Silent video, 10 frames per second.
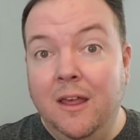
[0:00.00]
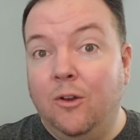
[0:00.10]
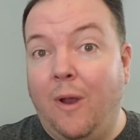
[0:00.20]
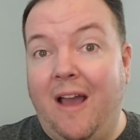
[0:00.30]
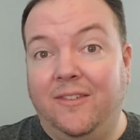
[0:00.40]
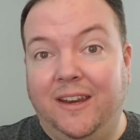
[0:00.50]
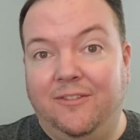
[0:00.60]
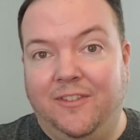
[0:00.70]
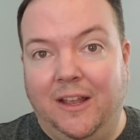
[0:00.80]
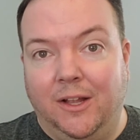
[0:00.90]
gravity
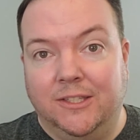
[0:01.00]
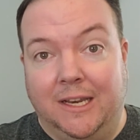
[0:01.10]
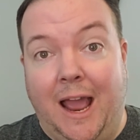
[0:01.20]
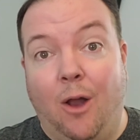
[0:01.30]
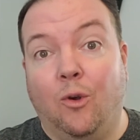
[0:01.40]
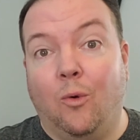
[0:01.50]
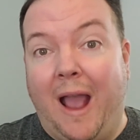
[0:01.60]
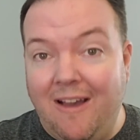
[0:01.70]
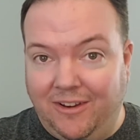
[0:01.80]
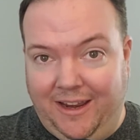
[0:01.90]
fields, and how
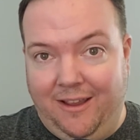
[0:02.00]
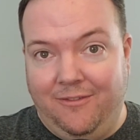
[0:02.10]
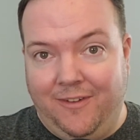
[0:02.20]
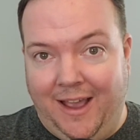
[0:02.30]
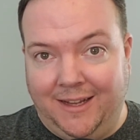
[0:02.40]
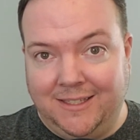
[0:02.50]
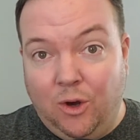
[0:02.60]
gravity affects